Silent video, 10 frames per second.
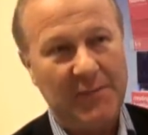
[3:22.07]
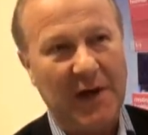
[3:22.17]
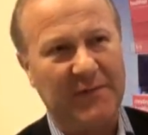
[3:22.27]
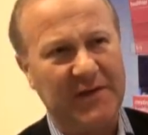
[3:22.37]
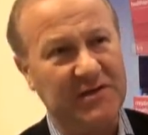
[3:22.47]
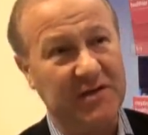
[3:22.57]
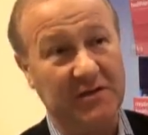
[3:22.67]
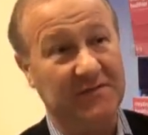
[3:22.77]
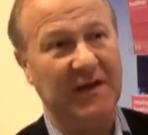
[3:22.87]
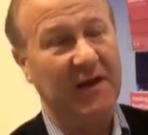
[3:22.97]
perhaps
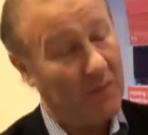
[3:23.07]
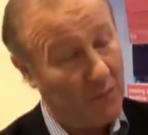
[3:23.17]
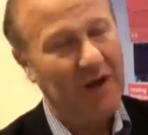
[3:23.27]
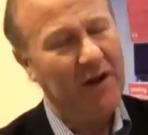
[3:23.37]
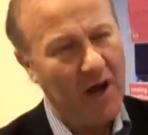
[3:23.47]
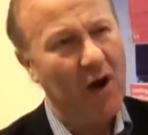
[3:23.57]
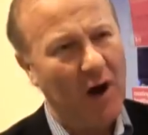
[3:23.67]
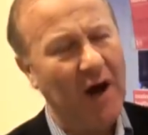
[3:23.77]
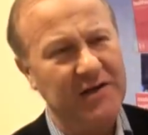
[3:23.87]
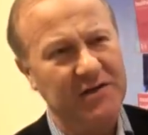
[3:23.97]
into thinking, well, no,
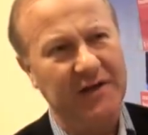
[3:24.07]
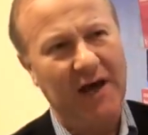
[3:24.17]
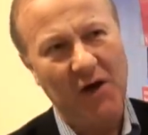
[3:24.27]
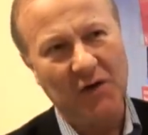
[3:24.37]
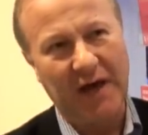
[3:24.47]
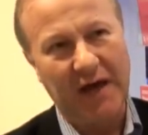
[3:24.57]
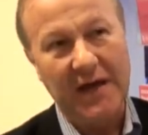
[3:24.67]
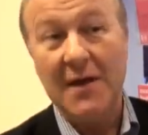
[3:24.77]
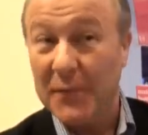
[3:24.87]
I do that okay.